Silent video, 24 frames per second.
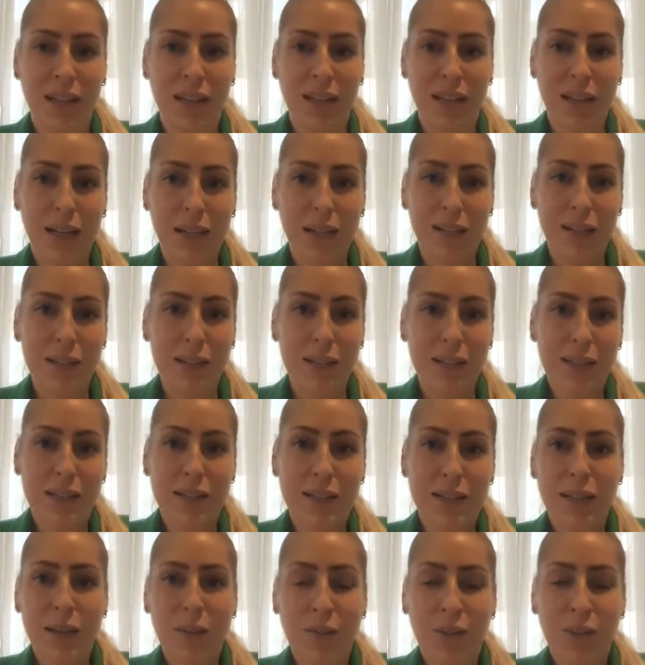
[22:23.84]
like, it's the
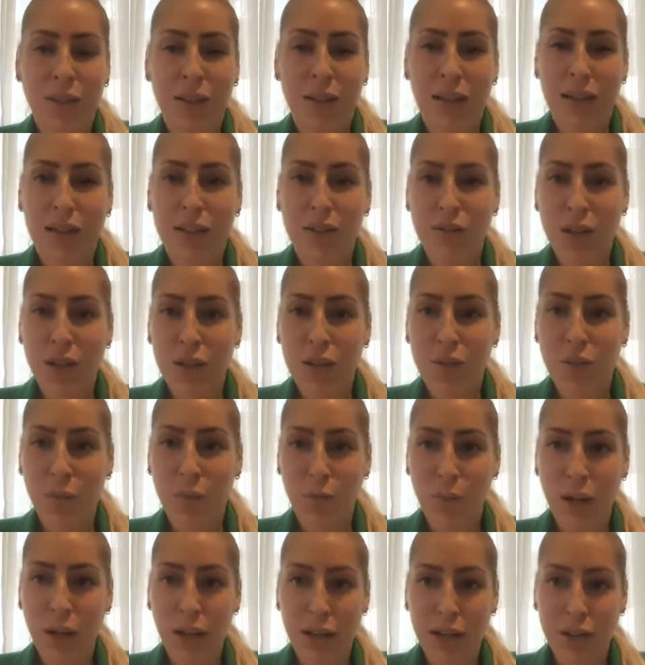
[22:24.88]
same thing. Like I try to
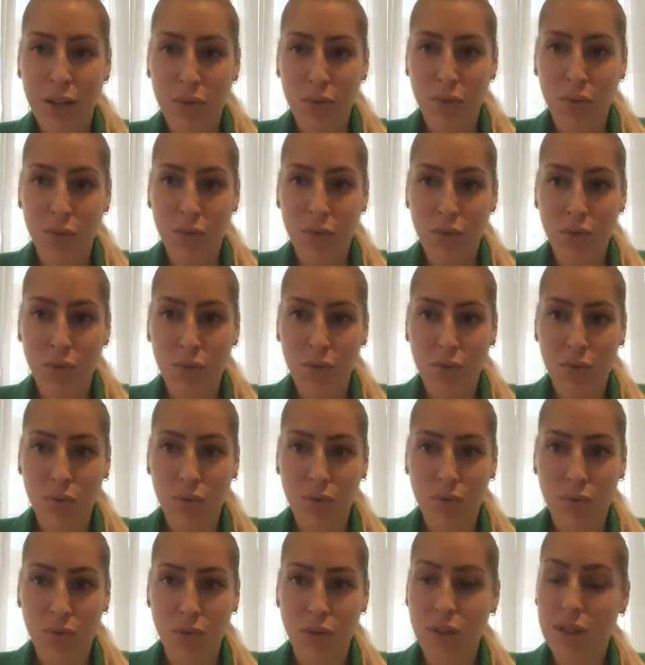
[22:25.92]
apply for
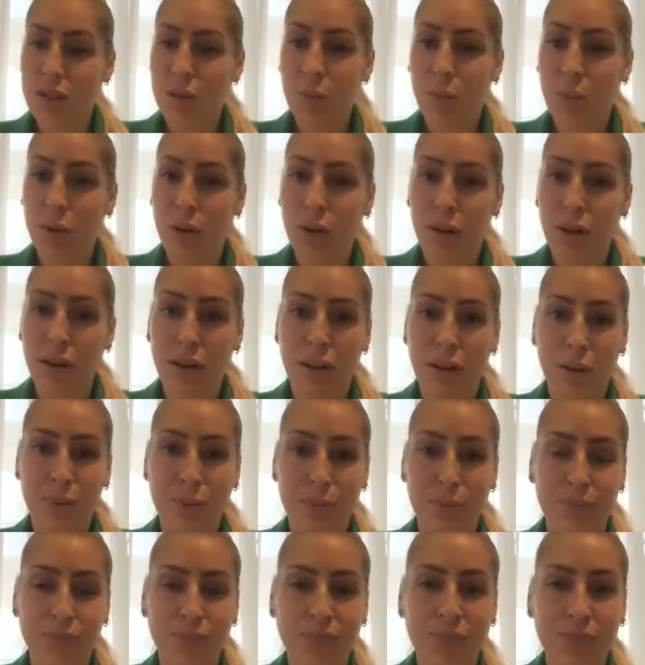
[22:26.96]
a
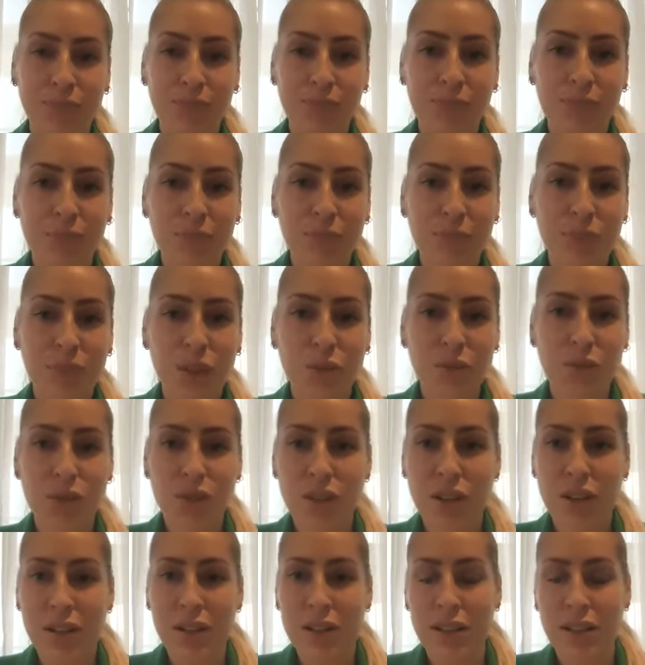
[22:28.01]
simple
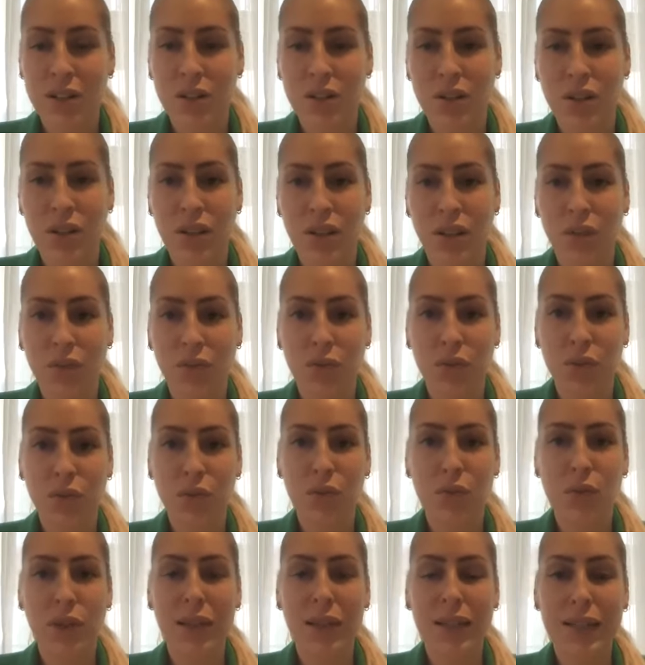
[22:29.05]
visualization. If
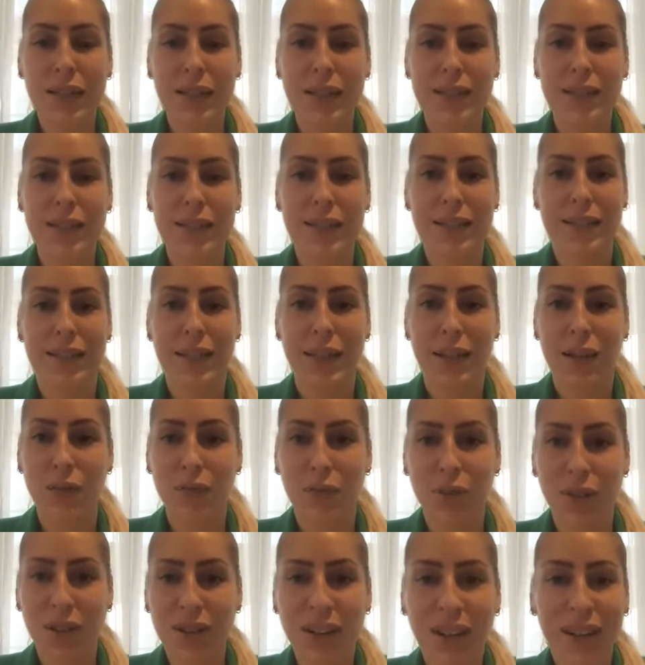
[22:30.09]
you eat
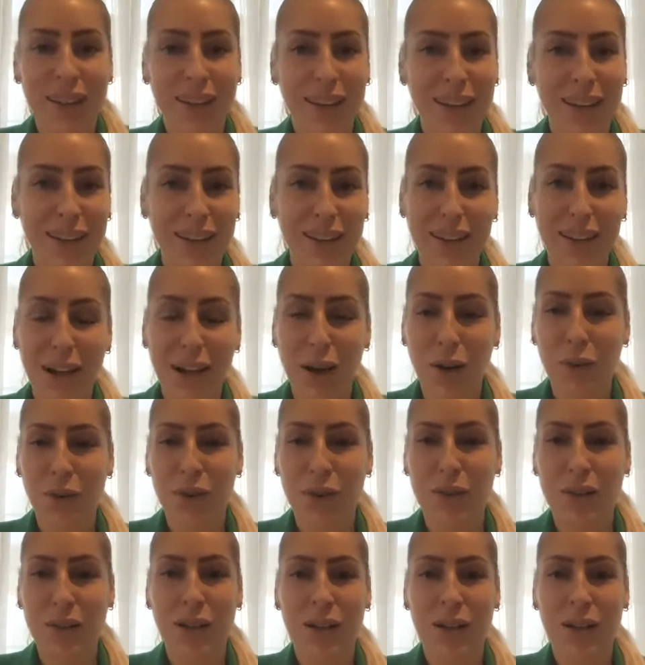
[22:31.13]
every day in and out